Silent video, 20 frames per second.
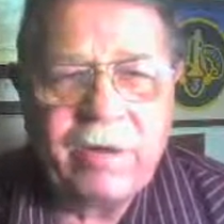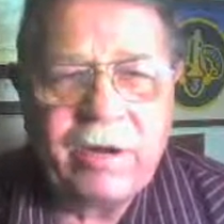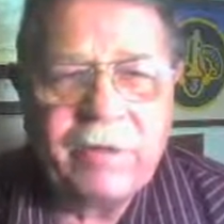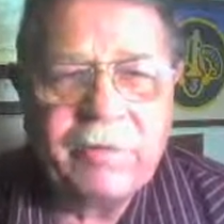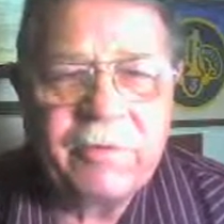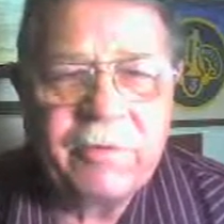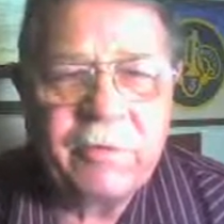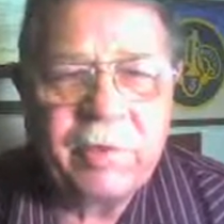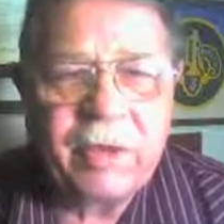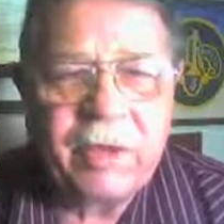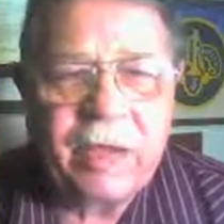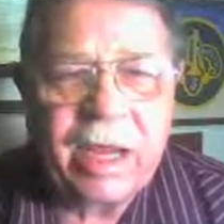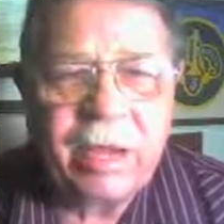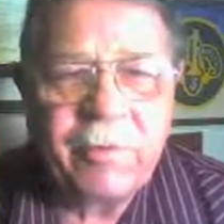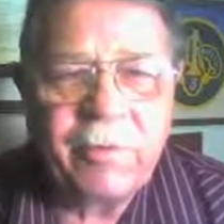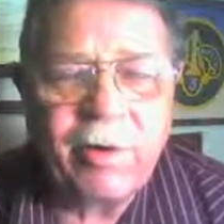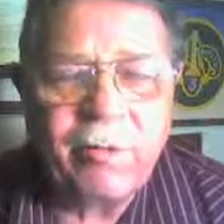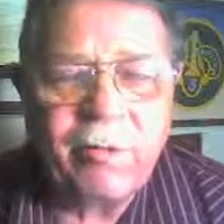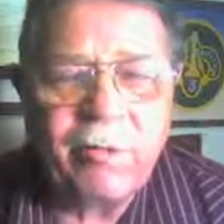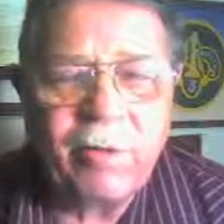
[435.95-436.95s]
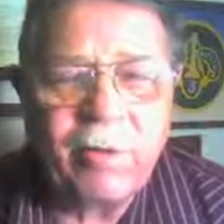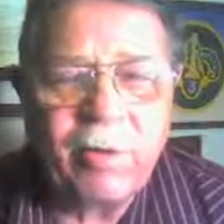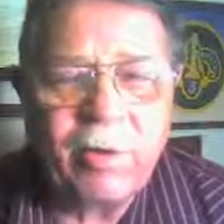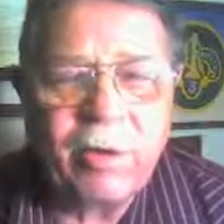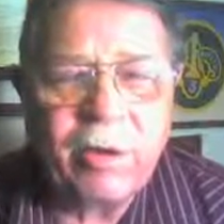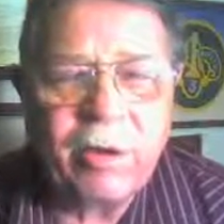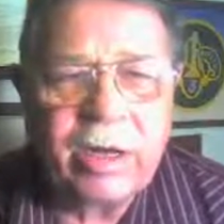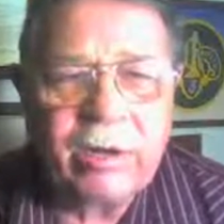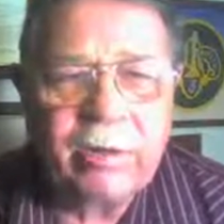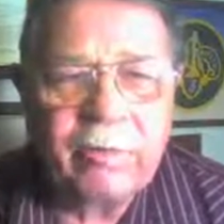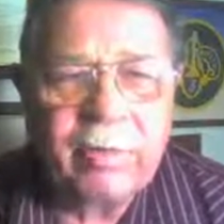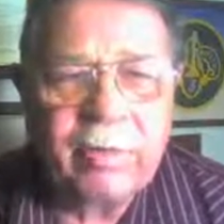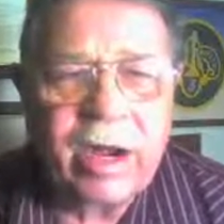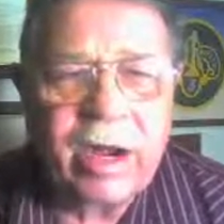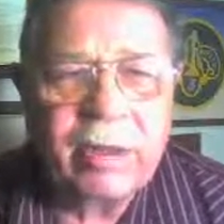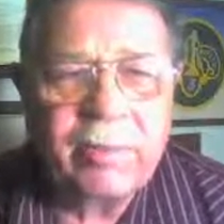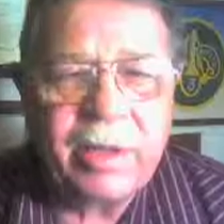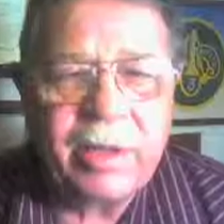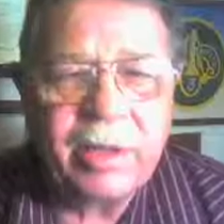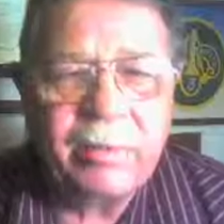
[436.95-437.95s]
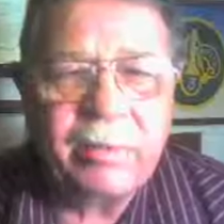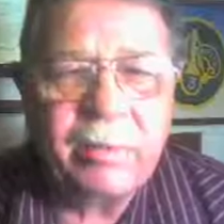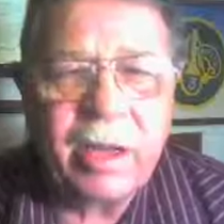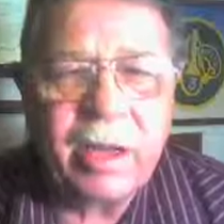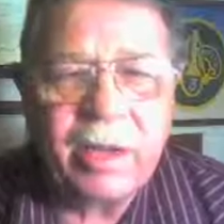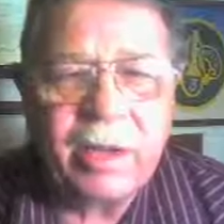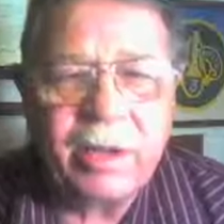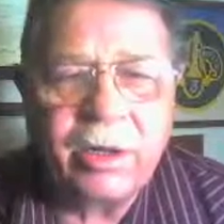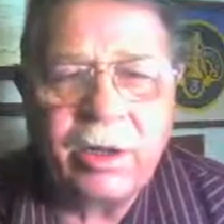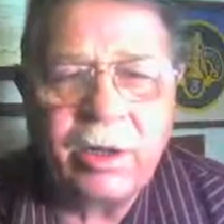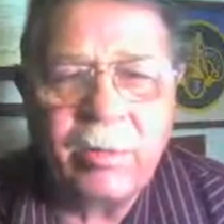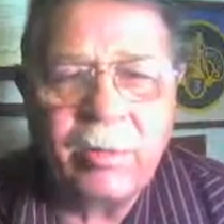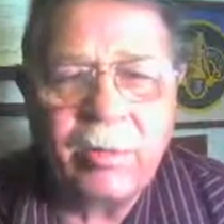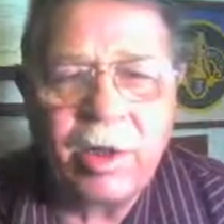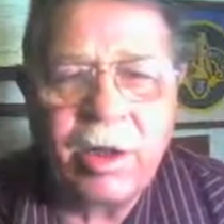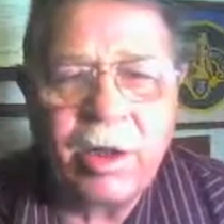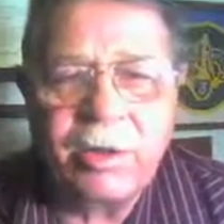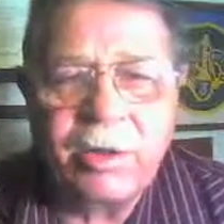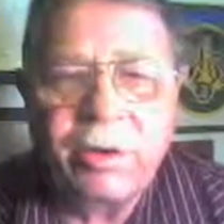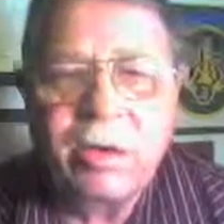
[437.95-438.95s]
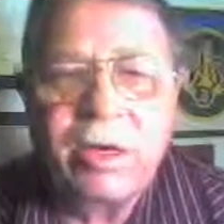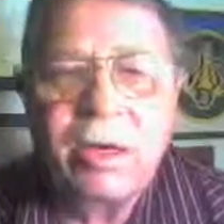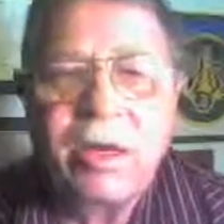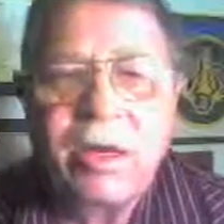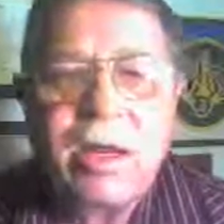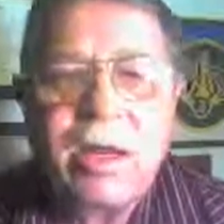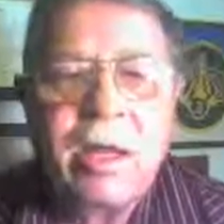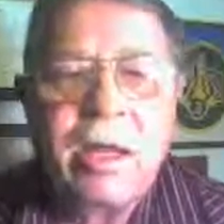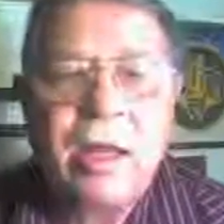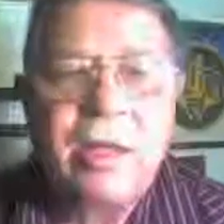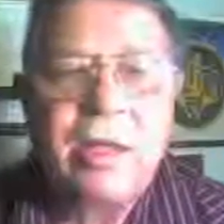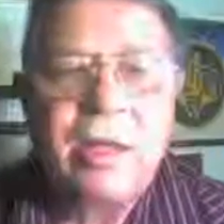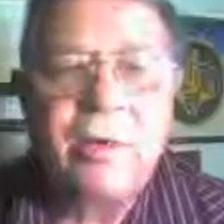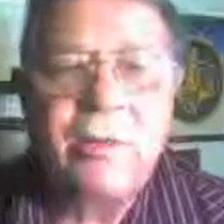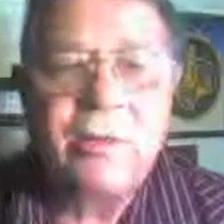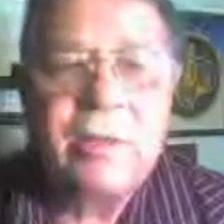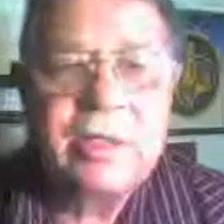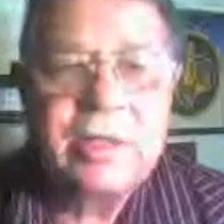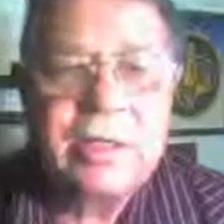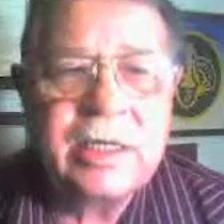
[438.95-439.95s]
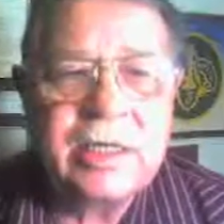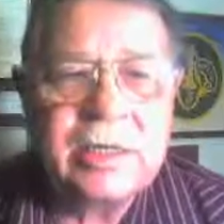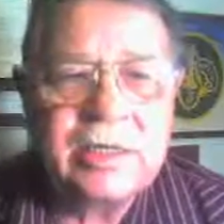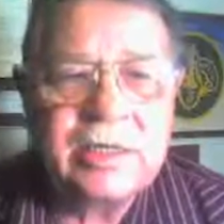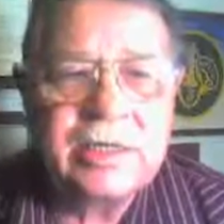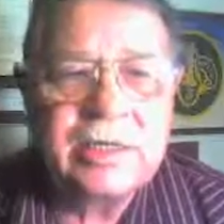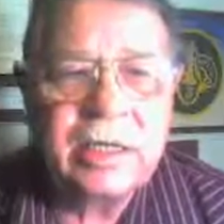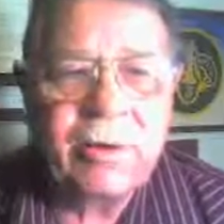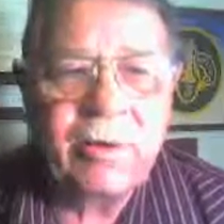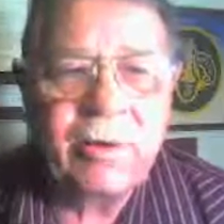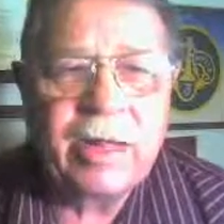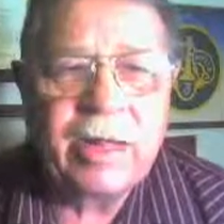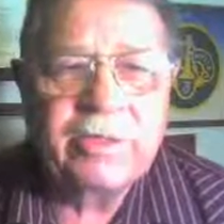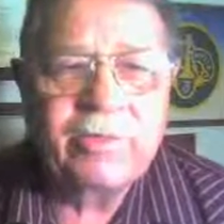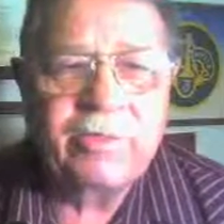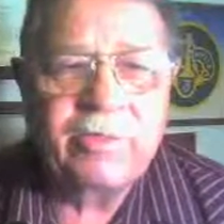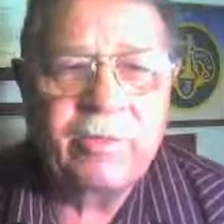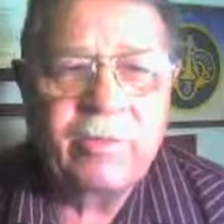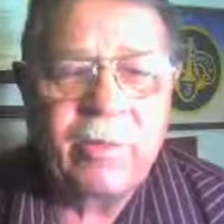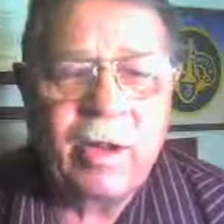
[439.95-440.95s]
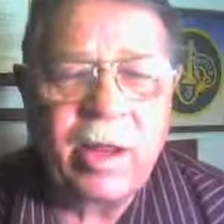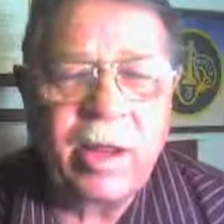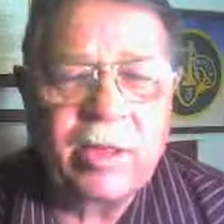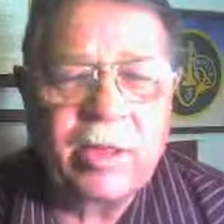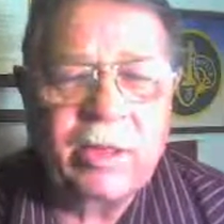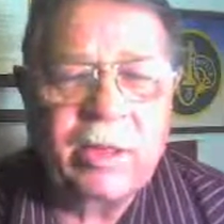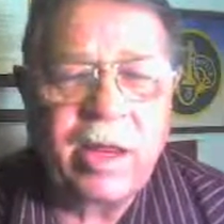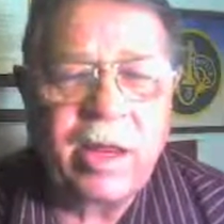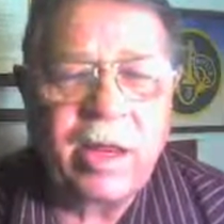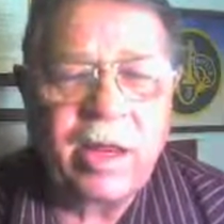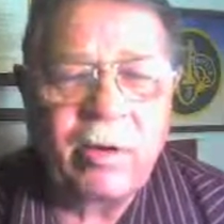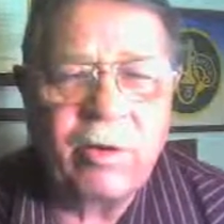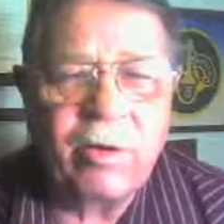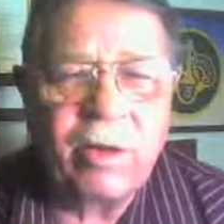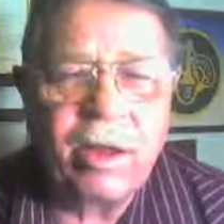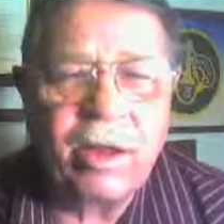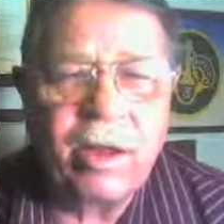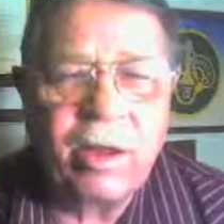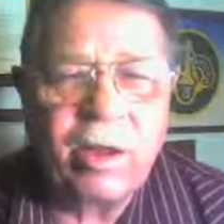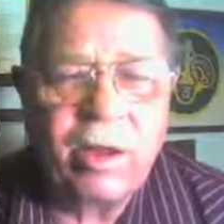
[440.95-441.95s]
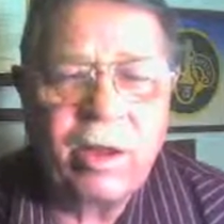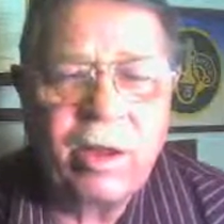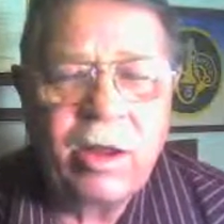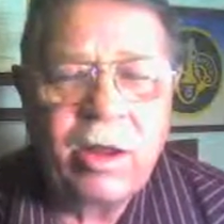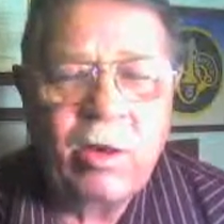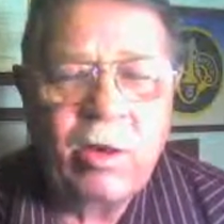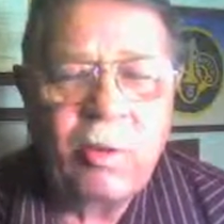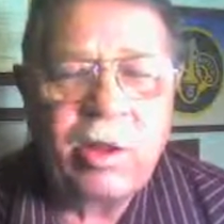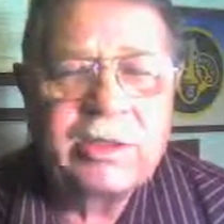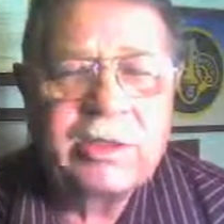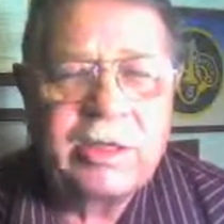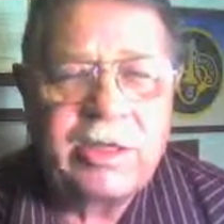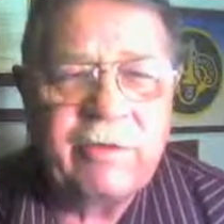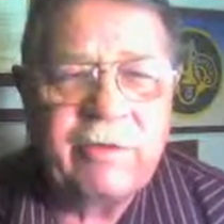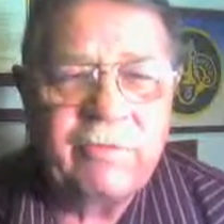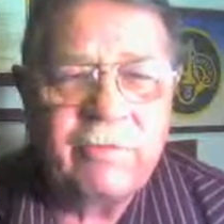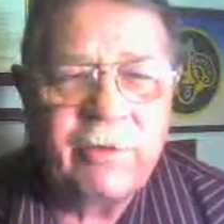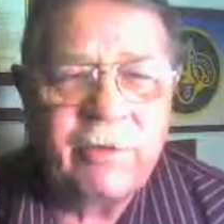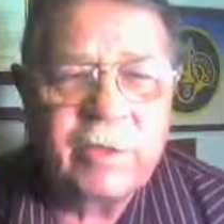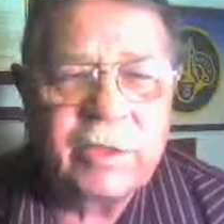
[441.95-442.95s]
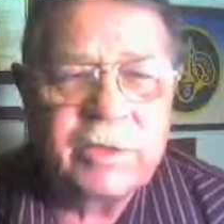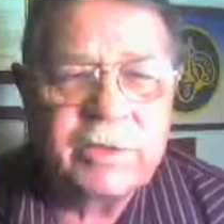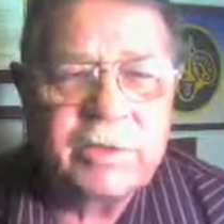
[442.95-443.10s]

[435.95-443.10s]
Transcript: Well, all that week, every evening when he came home from work, he reminded me and my younger brother that we was getting cigarettes and